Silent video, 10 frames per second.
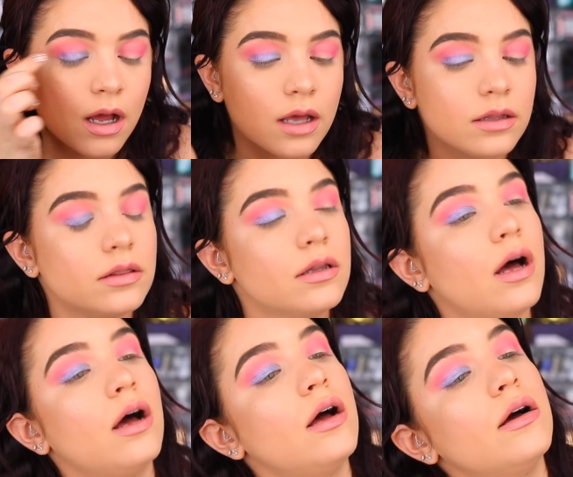I
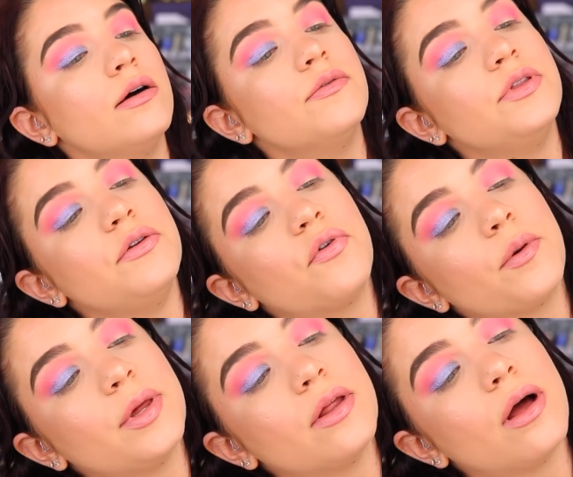love the
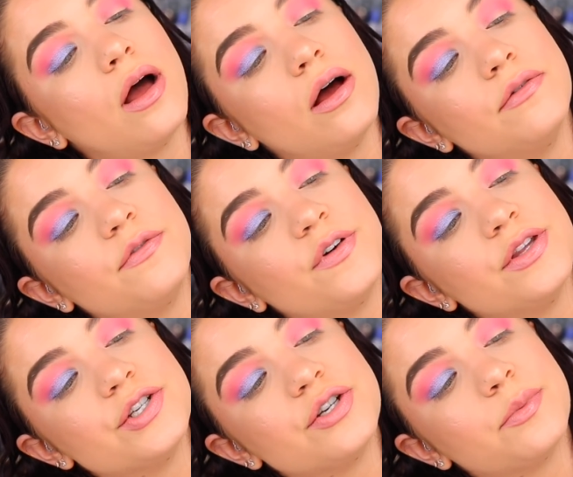formula
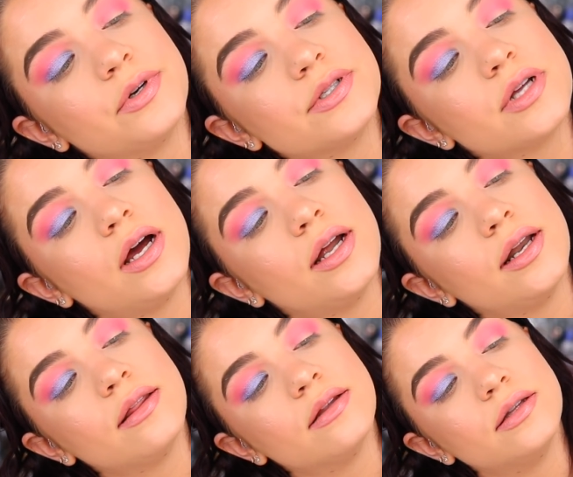of the shimmers
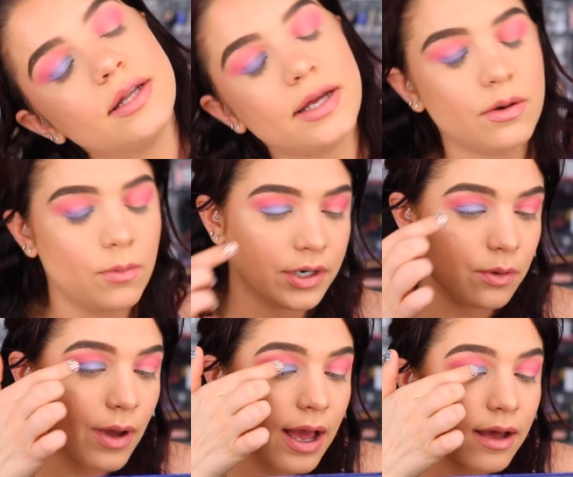on the lid when
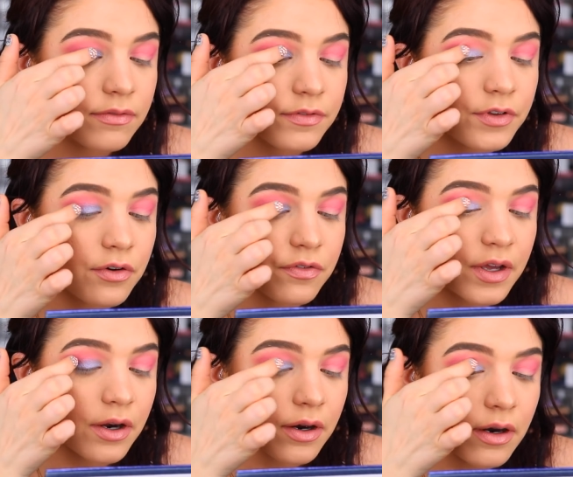you have your
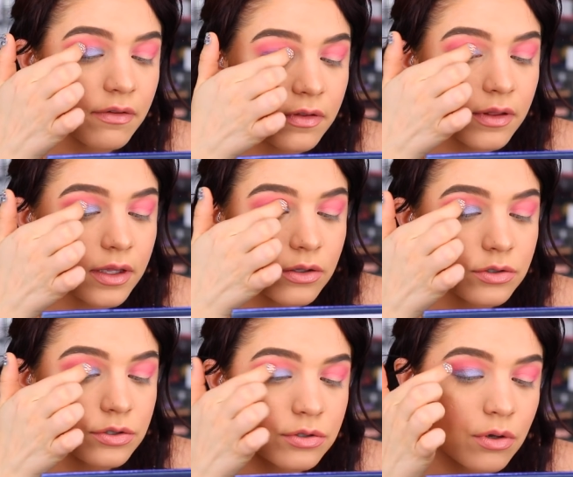finger. I feel like it
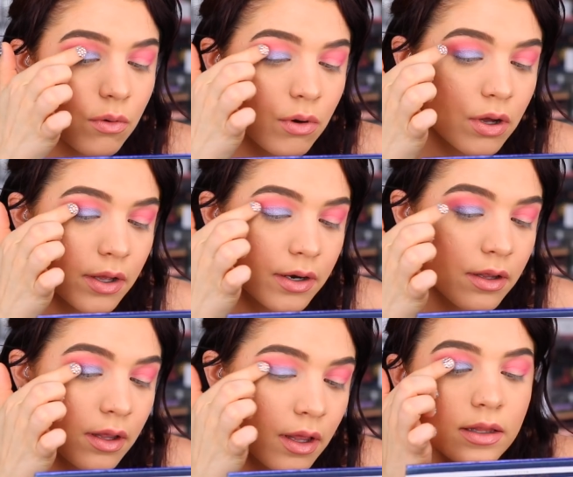looks so good.
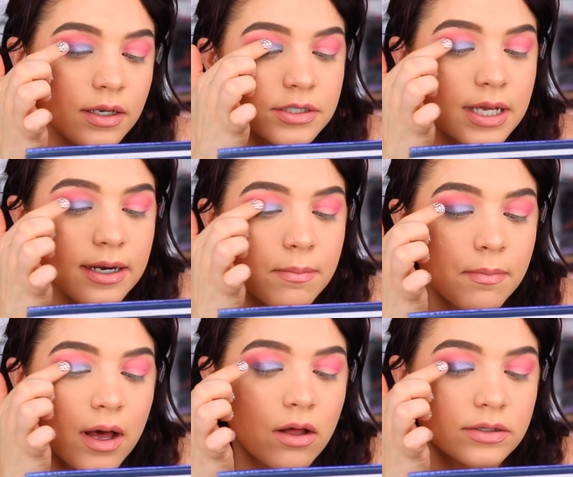They just kind of
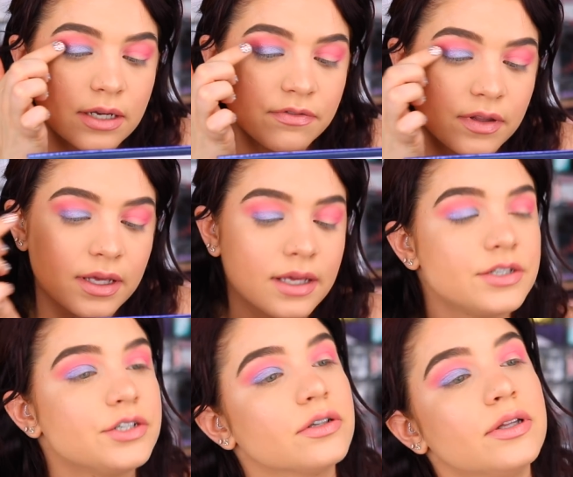melt, I feel like,
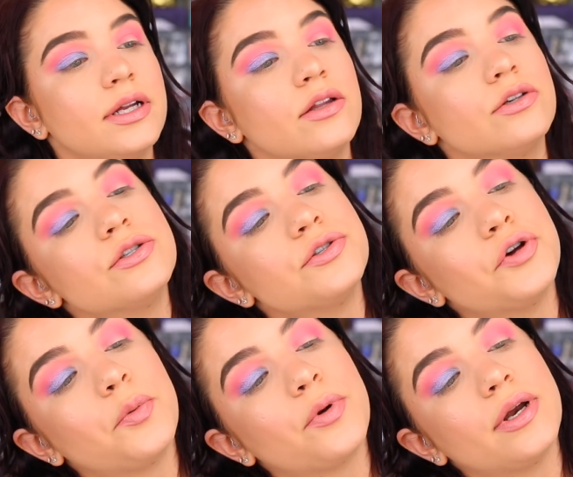into your lid. It looks
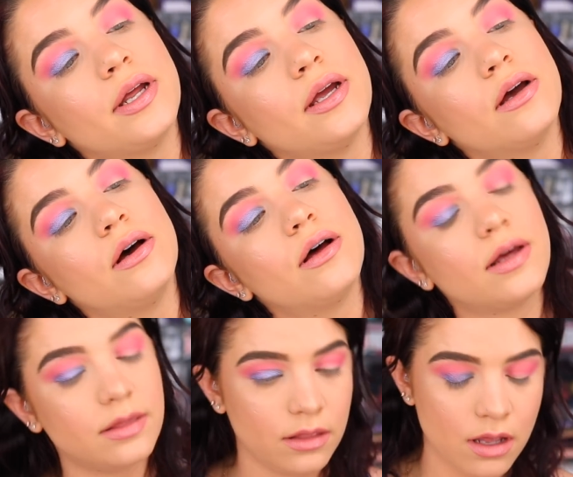so pretty. Oh,
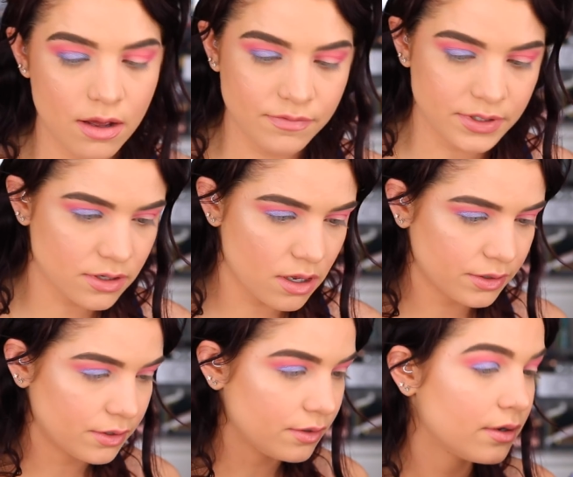I love this
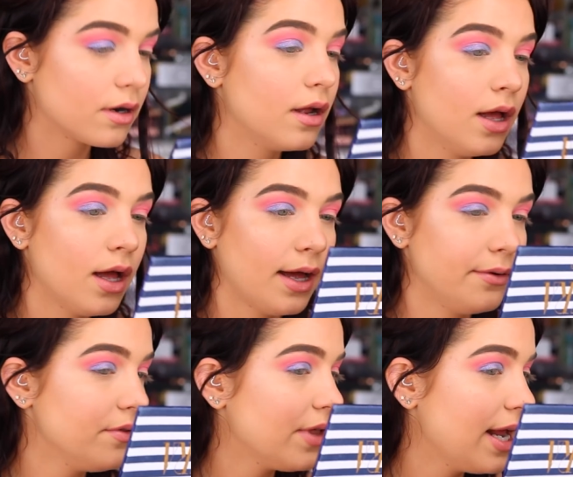color. I
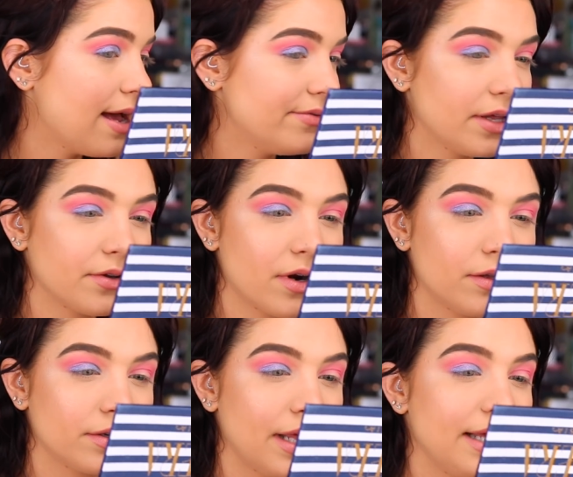don't know that I have another
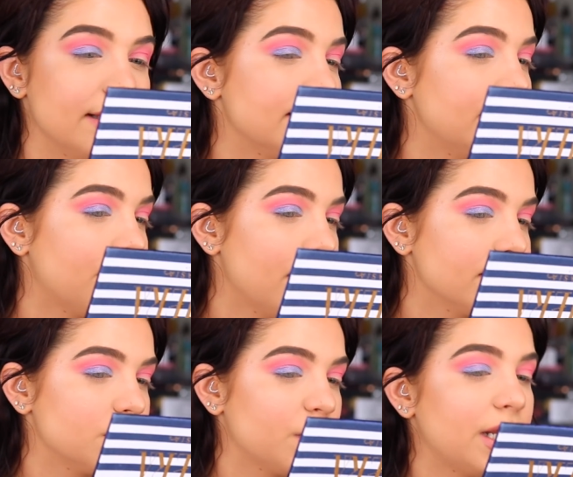color like this. I don't know how to
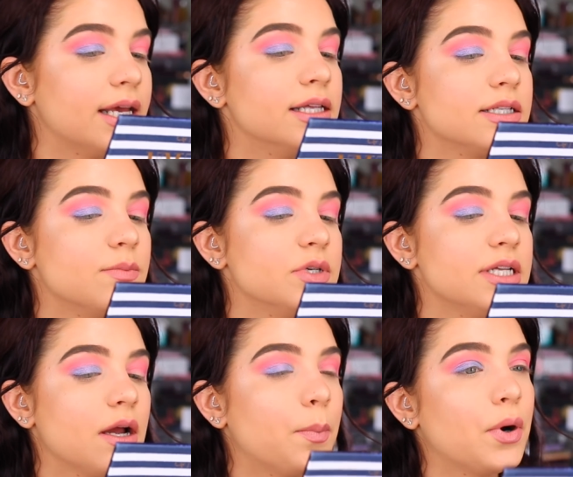explain it. It's almost
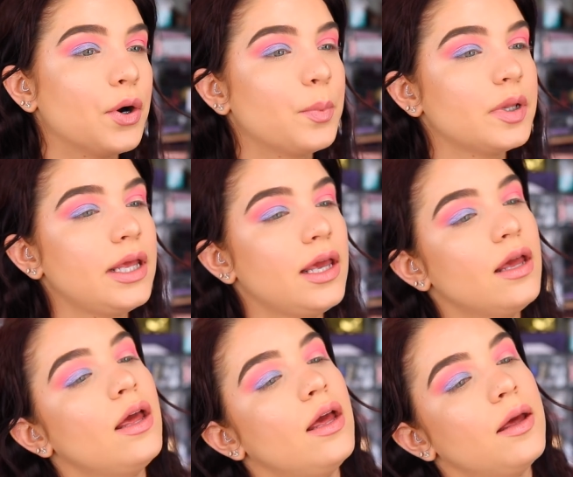like a
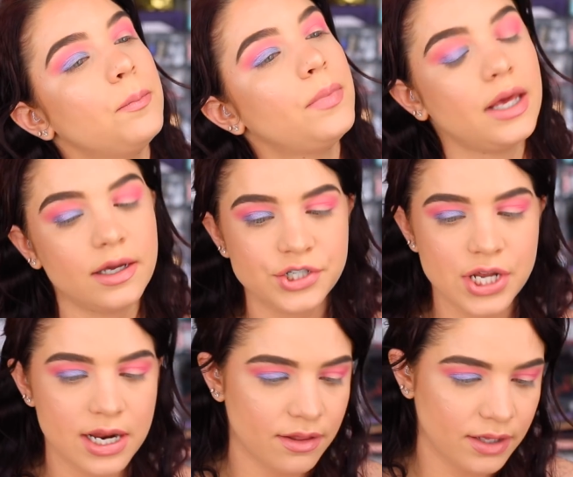purpley pink
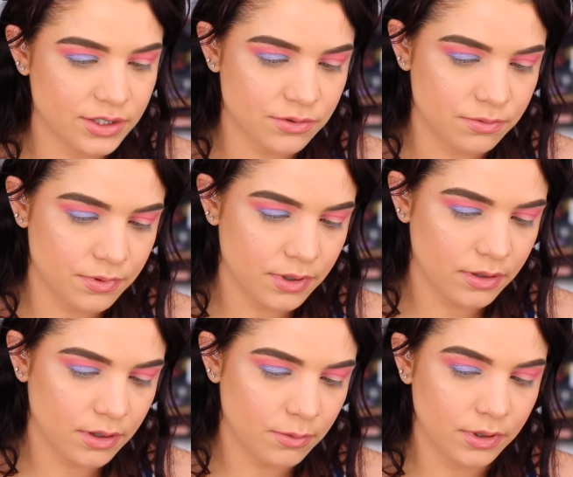shade. I think it's
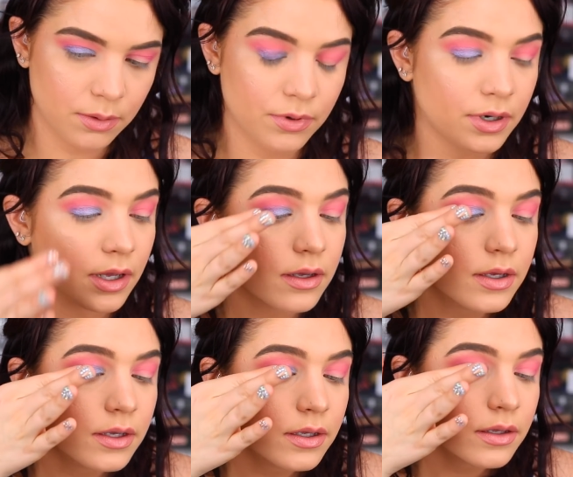really, really pretty.
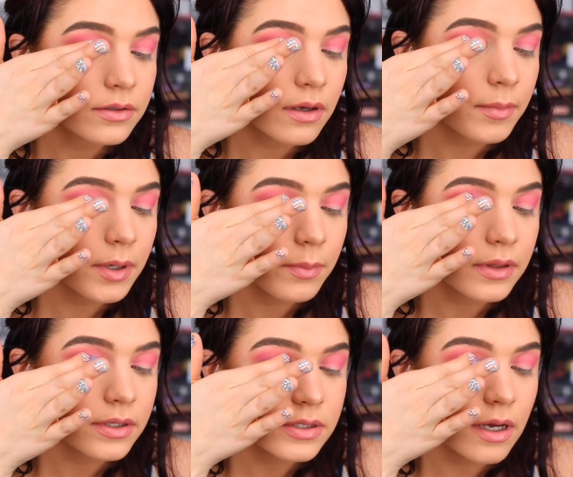So I'm gonna
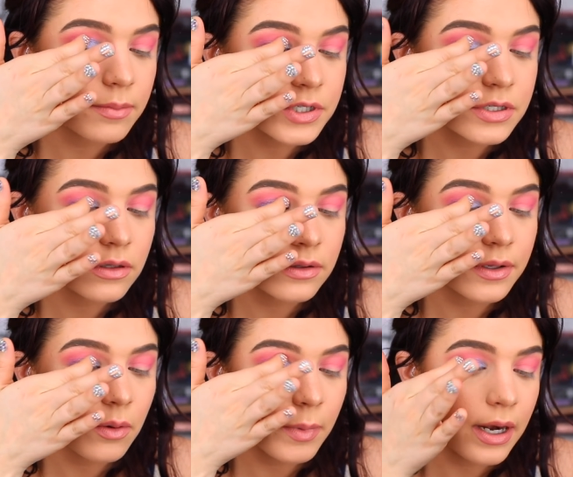bring this up just a
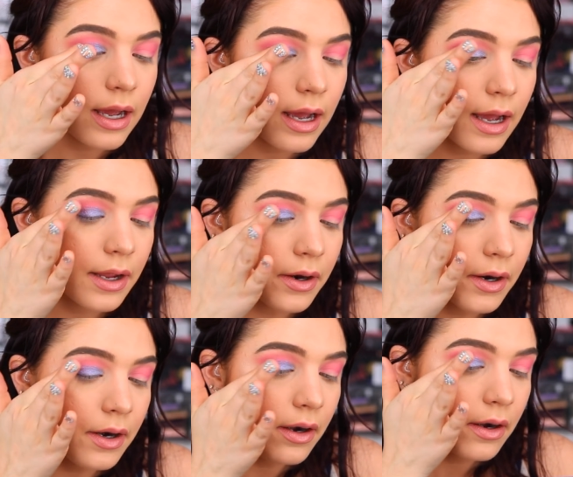little bit higher.